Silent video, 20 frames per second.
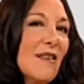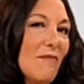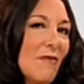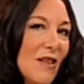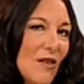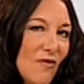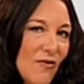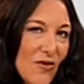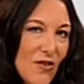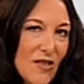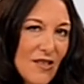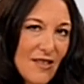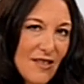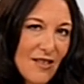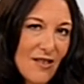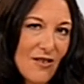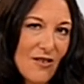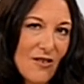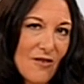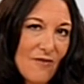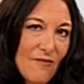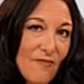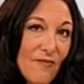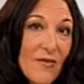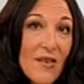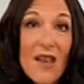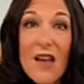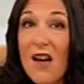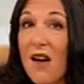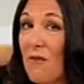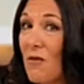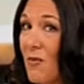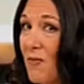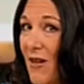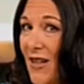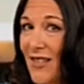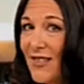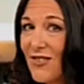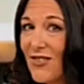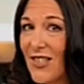something for dessert. I'm a
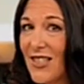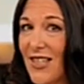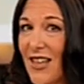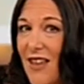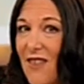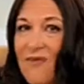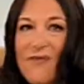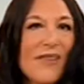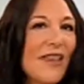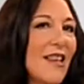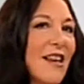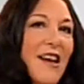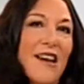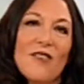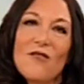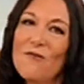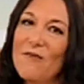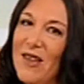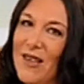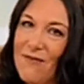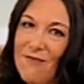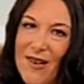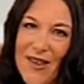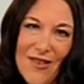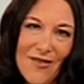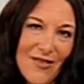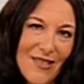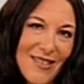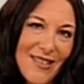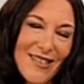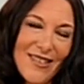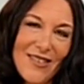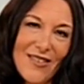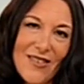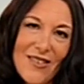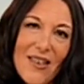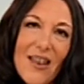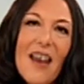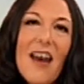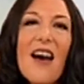pastry chef and I don't make my own
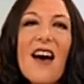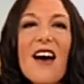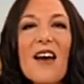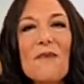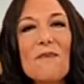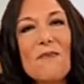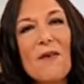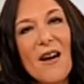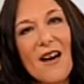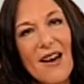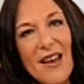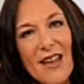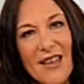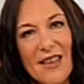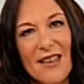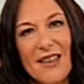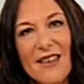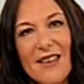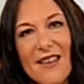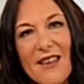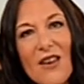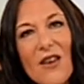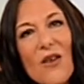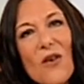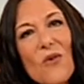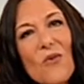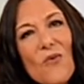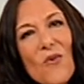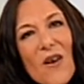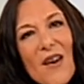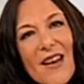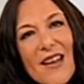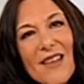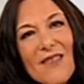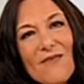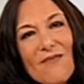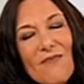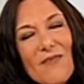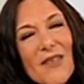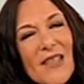dessert. I buy it.
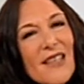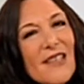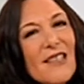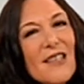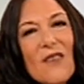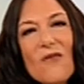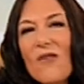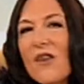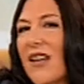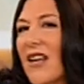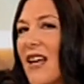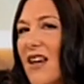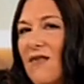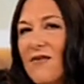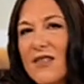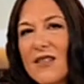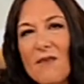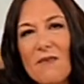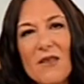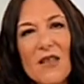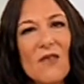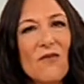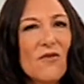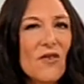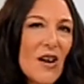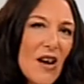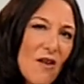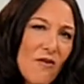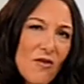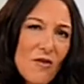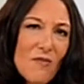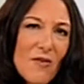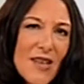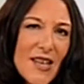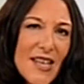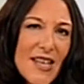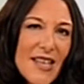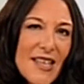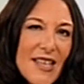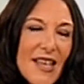Why? Because I want to have something for
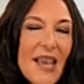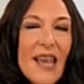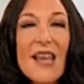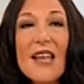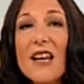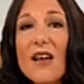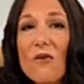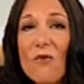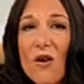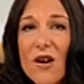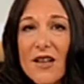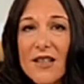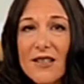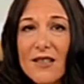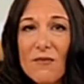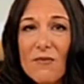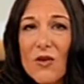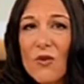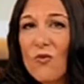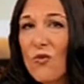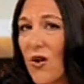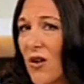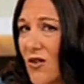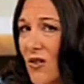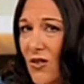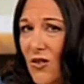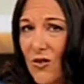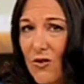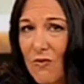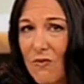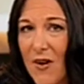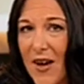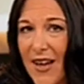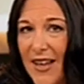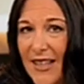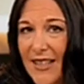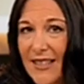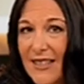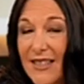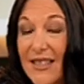everybody and I want it to be 1 or 2
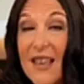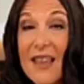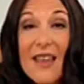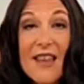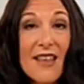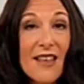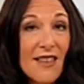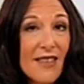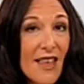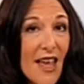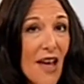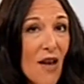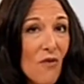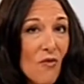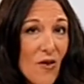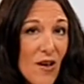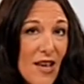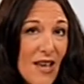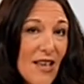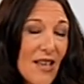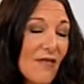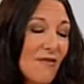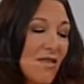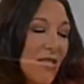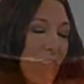bites. That way, if